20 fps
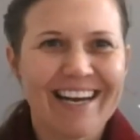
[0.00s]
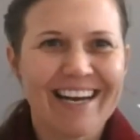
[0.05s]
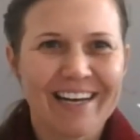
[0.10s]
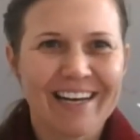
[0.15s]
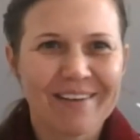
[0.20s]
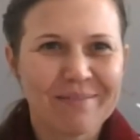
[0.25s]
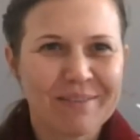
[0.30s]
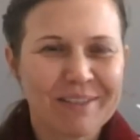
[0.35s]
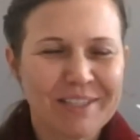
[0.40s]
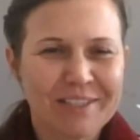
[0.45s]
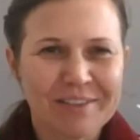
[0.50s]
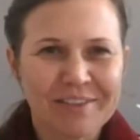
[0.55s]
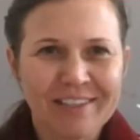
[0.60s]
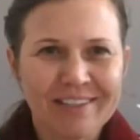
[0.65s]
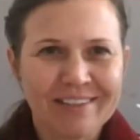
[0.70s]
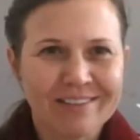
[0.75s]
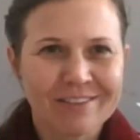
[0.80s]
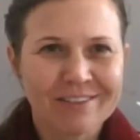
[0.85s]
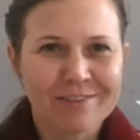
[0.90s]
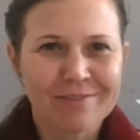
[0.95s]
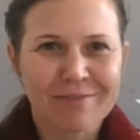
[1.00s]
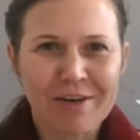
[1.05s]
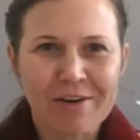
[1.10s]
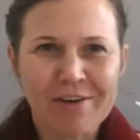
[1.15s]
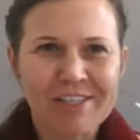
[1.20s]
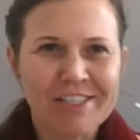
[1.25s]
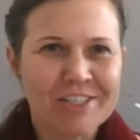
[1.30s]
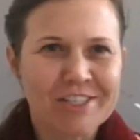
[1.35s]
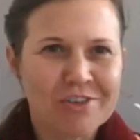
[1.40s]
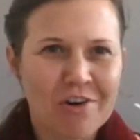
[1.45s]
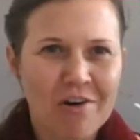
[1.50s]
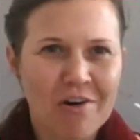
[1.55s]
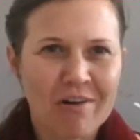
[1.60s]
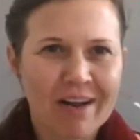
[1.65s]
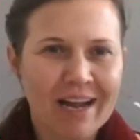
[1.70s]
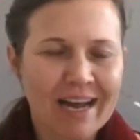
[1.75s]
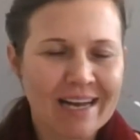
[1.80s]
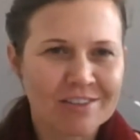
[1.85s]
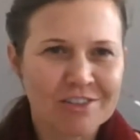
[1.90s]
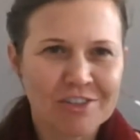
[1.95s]
I mean, you need very
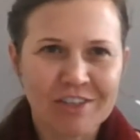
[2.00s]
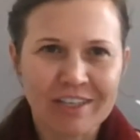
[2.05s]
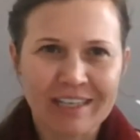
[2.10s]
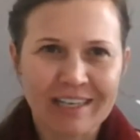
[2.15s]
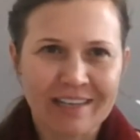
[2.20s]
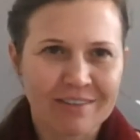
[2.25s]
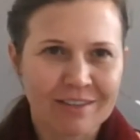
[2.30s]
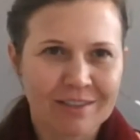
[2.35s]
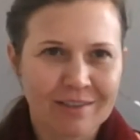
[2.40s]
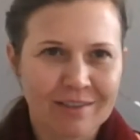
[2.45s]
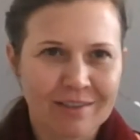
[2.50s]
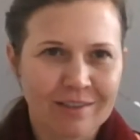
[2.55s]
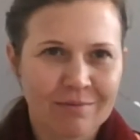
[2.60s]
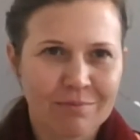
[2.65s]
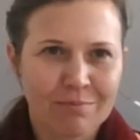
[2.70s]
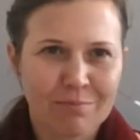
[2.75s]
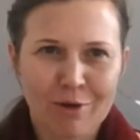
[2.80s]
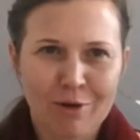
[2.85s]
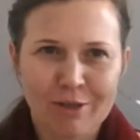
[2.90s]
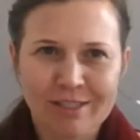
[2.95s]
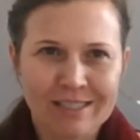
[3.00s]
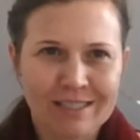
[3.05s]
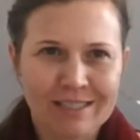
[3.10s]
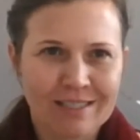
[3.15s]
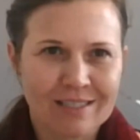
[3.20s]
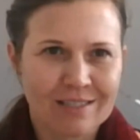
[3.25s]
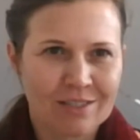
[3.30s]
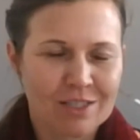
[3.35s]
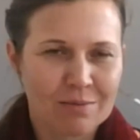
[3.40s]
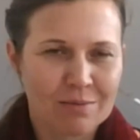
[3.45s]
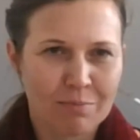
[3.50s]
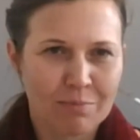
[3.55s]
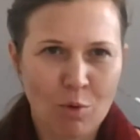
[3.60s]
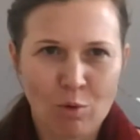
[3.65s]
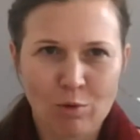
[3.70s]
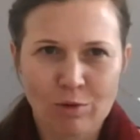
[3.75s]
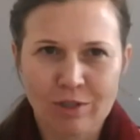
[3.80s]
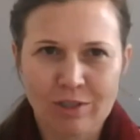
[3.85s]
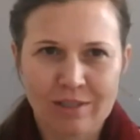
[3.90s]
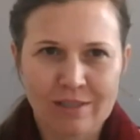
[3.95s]
strong country level policies and
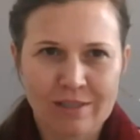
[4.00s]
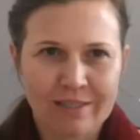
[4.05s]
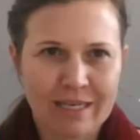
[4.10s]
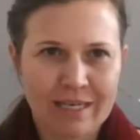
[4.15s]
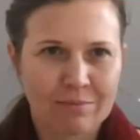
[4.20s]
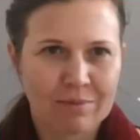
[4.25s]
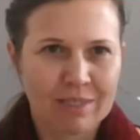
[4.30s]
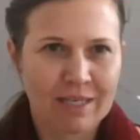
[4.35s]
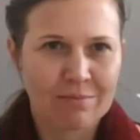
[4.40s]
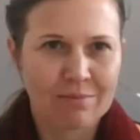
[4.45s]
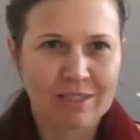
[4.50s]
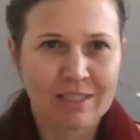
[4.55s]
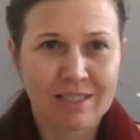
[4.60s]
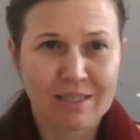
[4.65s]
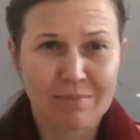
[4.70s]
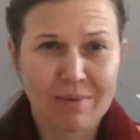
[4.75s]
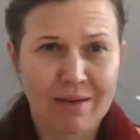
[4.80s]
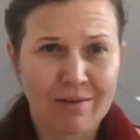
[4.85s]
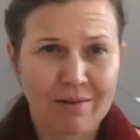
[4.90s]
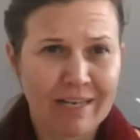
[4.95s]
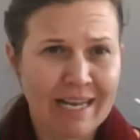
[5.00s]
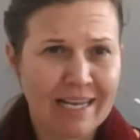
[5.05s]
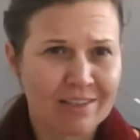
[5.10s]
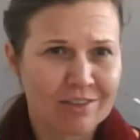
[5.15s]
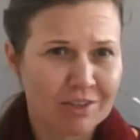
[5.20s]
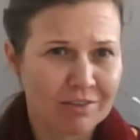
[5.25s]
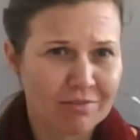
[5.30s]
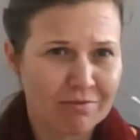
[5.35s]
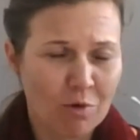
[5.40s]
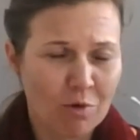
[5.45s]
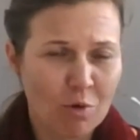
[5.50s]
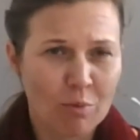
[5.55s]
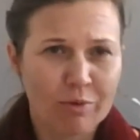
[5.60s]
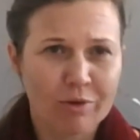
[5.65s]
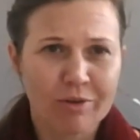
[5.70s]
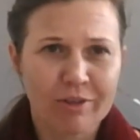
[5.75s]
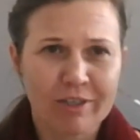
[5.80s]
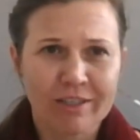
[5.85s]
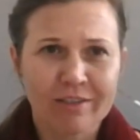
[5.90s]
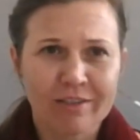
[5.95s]
support. And sometimes it's about land reform.
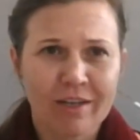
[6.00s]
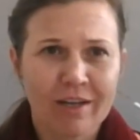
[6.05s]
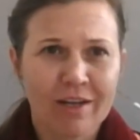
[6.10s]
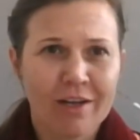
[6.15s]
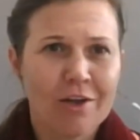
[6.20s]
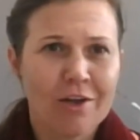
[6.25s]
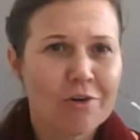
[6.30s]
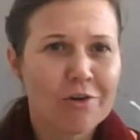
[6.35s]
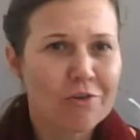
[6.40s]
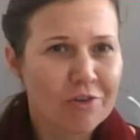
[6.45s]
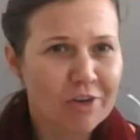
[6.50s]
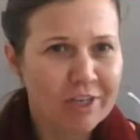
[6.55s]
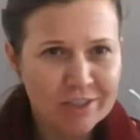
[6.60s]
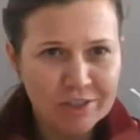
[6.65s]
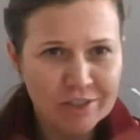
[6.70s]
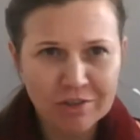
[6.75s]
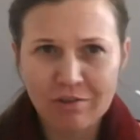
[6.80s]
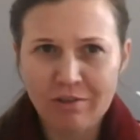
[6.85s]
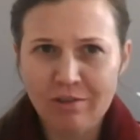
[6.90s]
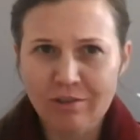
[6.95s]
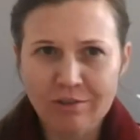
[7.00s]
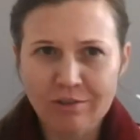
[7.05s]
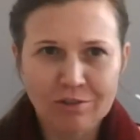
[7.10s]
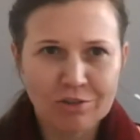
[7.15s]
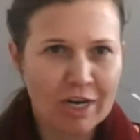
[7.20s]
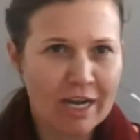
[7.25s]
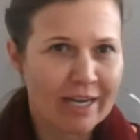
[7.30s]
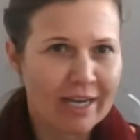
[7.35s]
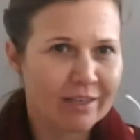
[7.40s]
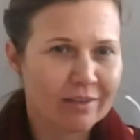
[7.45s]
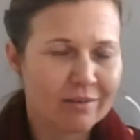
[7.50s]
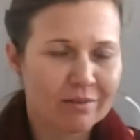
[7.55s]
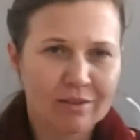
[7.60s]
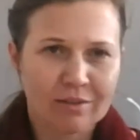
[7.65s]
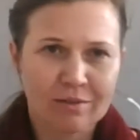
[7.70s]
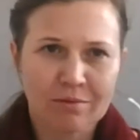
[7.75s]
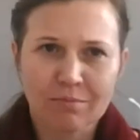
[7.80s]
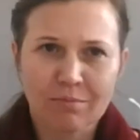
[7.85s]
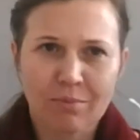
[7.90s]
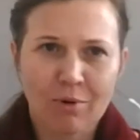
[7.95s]
You need regional trade
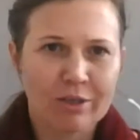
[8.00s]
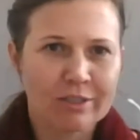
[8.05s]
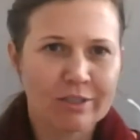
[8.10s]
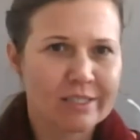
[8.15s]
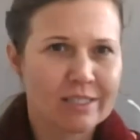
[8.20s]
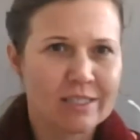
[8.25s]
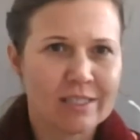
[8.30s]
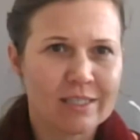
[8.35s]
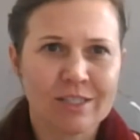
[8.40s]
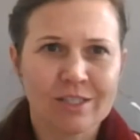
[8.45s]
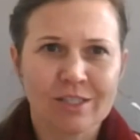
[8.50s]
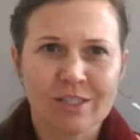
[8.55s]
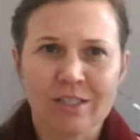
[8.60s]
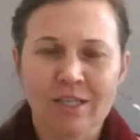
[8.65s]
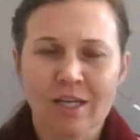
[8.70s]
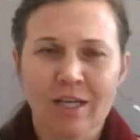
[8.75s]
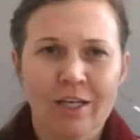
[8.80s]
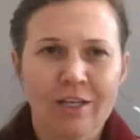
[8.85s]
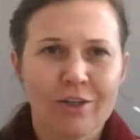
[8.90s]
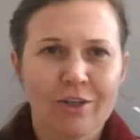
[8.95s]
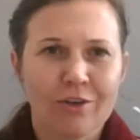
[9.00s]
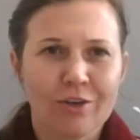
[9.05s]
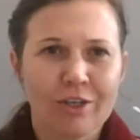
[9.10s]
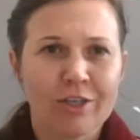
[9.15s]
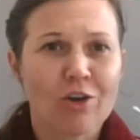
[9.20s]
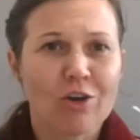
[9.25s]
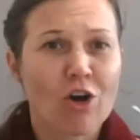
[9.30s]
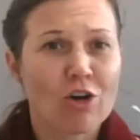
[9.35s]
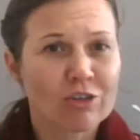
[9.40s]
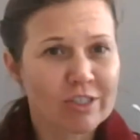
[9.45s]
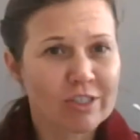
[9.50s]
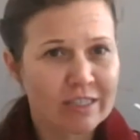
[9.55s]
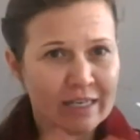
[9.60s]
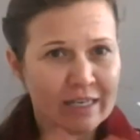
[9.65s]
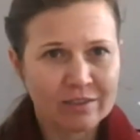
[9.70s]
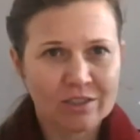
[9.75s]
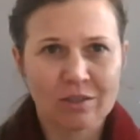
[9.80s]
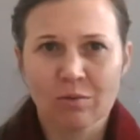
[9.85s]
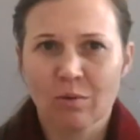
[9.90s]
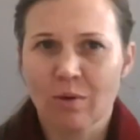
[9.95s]
policies. You need
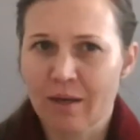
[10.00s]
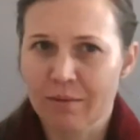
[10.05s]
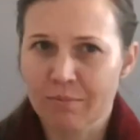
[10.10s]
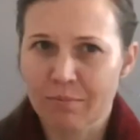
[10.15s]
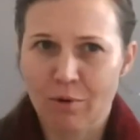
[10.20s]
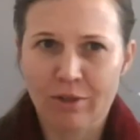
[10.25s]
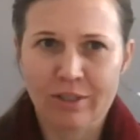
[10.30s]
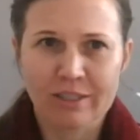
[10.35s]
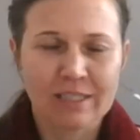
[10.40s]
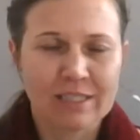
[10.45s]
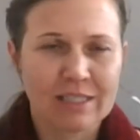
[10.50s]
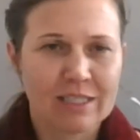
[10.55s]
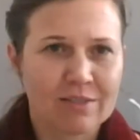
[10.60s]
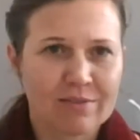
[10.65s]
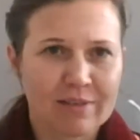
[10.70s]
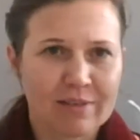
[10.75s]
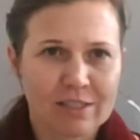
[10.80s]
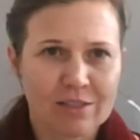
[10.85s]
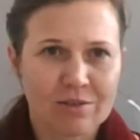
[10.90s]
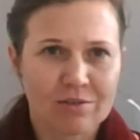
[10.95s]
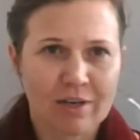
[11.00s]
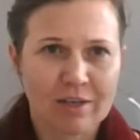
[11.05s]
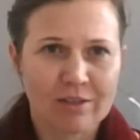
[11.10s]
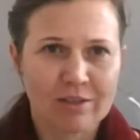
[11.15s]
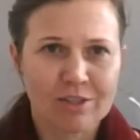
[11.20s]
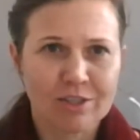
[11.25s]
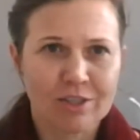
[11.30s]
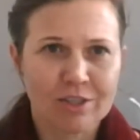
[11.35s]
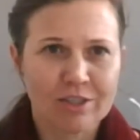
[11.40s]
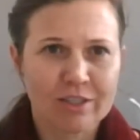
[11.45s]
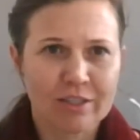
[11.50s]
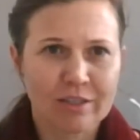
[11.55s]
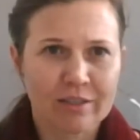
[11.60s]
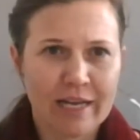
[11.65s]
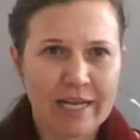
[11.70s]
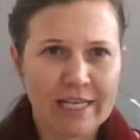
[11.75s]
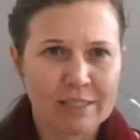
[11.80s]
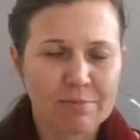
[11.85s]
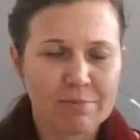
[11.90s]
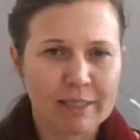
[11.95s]
continental wide policies that's around certain
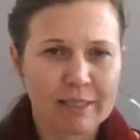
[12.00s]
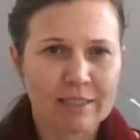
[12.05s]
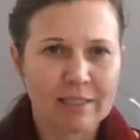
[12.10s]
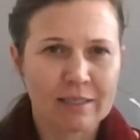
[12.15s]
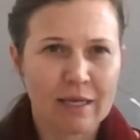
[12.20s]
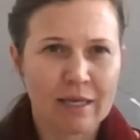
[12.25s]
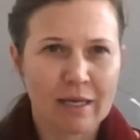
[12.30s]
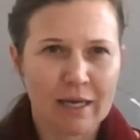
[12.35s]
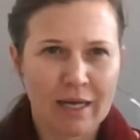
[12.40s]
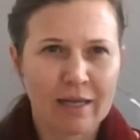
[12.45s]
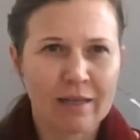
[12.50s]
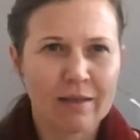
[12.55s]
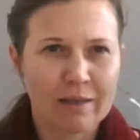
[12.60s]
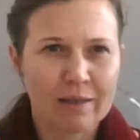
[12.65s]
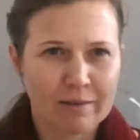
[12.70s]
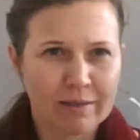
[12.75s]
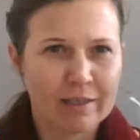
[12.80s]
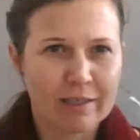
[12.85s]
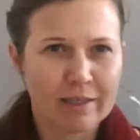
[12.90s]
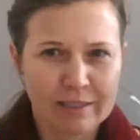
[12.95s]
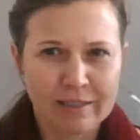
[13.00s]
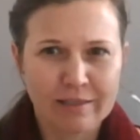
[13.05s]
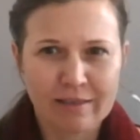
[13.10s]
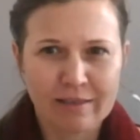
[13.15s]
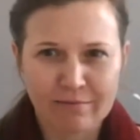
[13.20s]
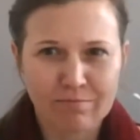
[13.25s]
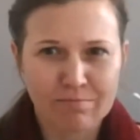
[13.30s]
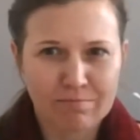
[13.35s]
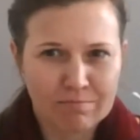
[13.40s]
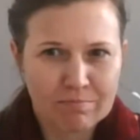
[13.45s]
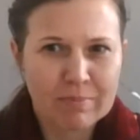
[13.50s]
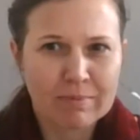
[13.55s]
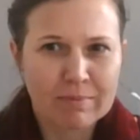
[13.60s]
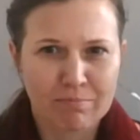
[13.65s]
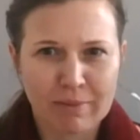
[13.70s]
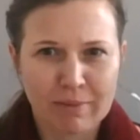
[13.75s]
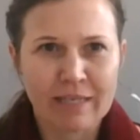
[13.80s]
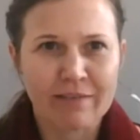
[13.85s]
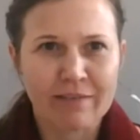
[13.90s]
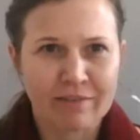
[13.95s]
aspects. But
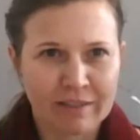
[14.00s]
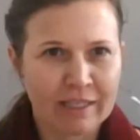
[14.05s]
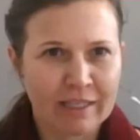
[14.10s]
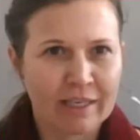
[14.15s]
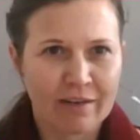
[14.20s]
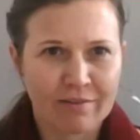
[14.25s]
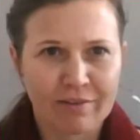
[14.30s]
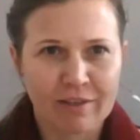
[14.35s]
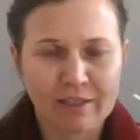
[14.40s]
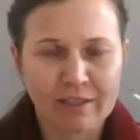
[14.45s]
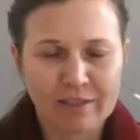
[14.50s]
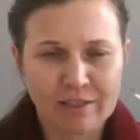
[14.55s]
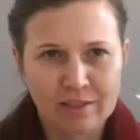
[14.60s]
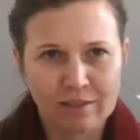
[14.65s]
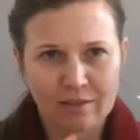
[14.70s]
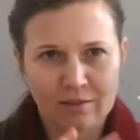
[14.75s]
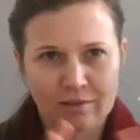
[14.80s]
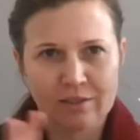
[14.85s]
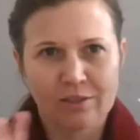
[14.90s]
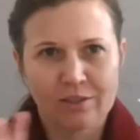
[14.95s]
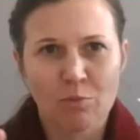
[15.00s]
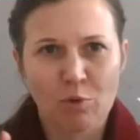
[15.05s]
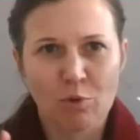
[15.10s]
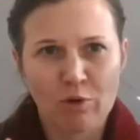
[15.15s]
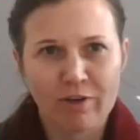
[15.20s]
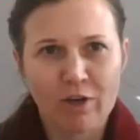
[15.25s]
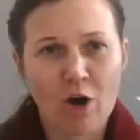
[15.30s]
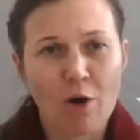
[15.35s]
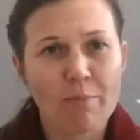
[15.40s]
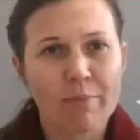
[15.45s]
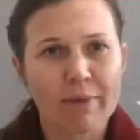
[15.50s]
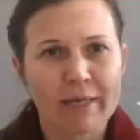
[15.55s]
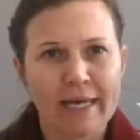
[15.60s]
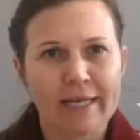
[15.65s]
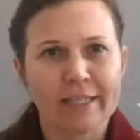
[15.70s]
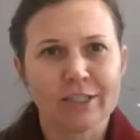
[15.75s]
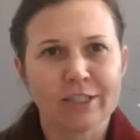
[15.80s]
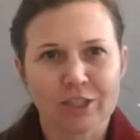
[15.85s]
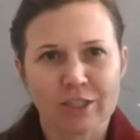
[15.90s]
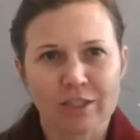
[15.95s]
definitely, I think it's more of a
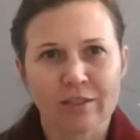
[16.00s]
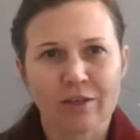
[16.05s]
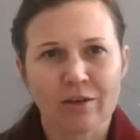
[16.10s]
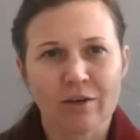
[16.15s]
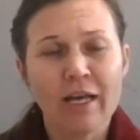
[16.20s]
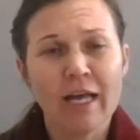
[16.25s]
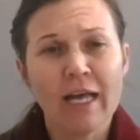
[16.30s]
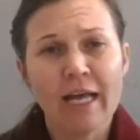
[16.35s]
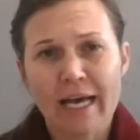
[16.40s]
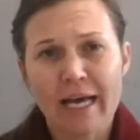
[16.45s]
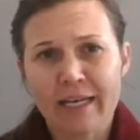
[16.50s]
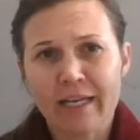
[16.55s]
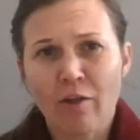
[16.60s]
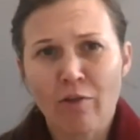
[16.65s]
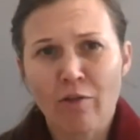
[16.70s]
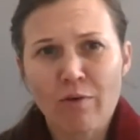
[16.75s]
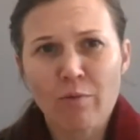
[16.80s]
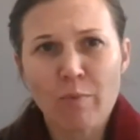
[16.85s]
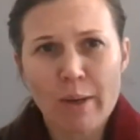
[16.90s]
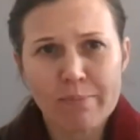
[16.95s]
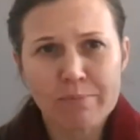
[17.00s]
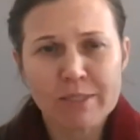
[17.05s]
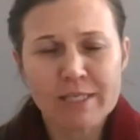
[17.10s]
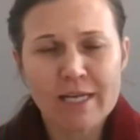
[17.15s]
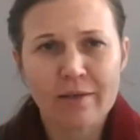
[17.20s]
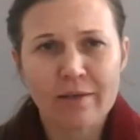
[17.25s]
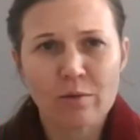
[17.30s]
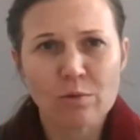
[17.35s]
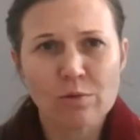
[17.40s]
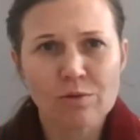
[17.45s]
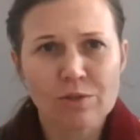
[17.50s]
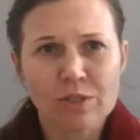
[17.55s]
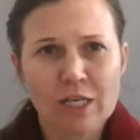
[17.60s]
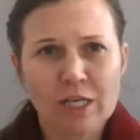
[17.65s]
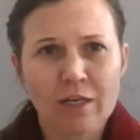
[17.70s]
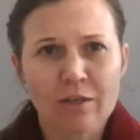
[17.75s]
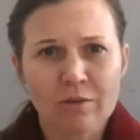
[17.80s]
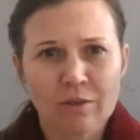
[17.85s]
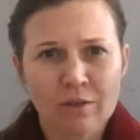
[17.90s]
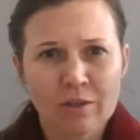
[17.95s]
combination. Yeah. And on the website also,